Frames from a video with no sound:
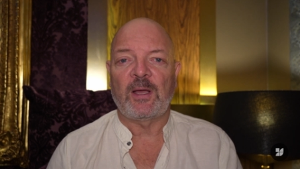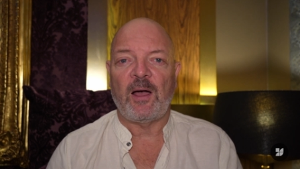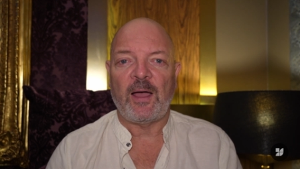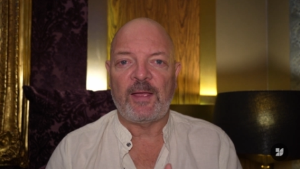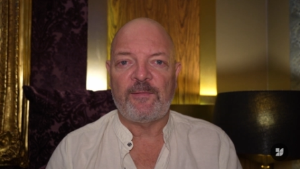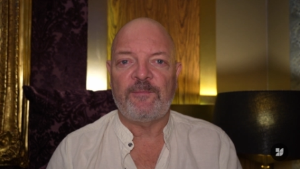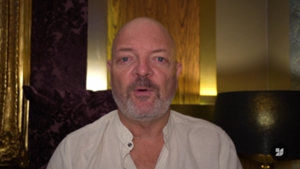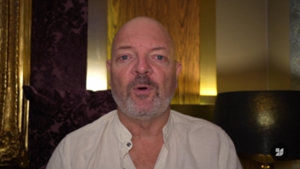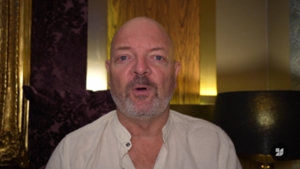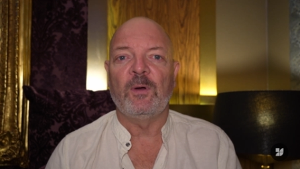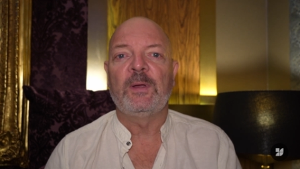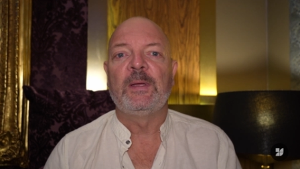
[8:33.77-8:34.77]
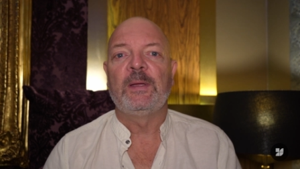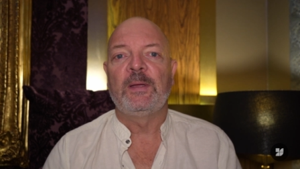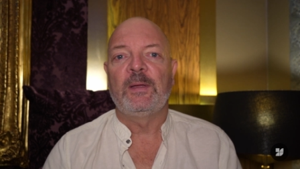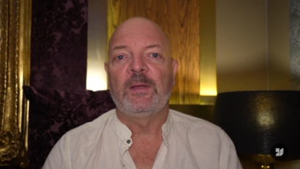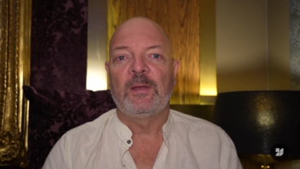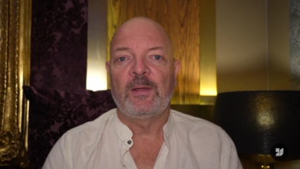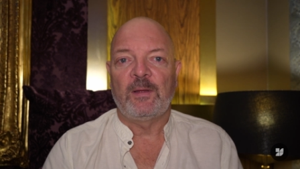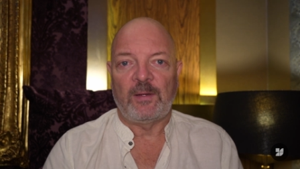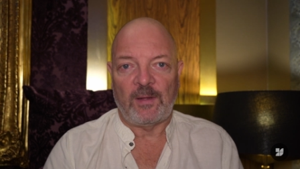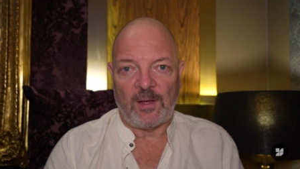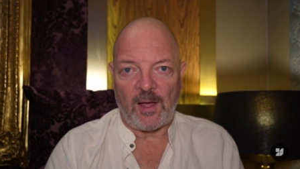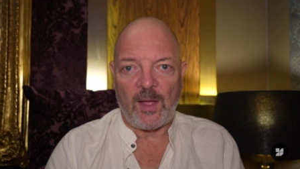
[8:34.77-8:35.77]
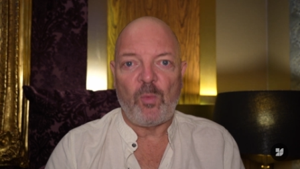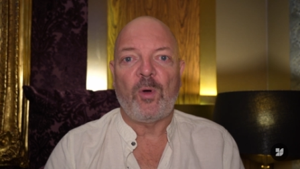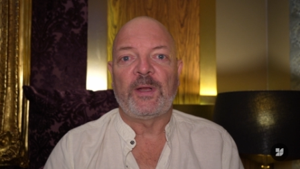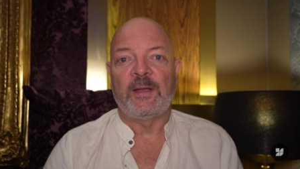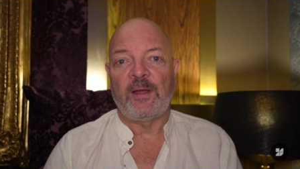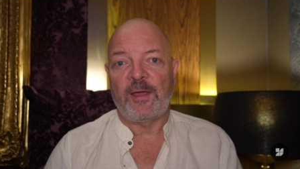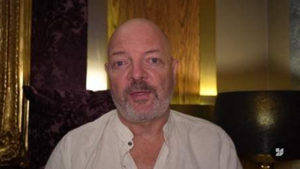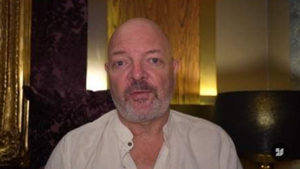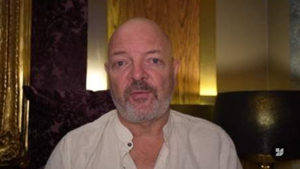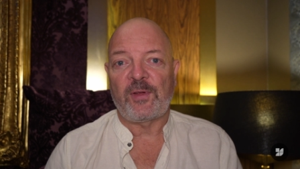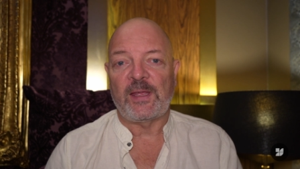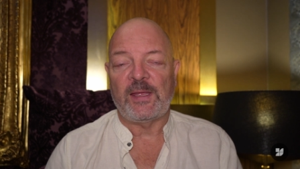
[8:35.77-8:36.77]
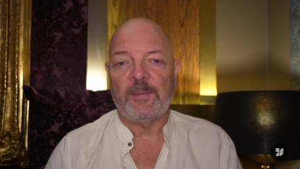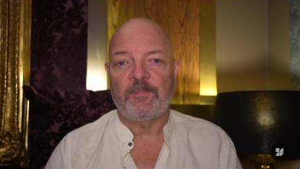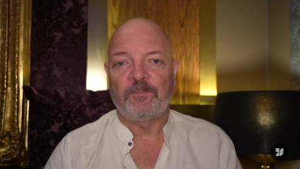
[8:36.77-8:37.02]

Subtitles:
at I4, I1, and I3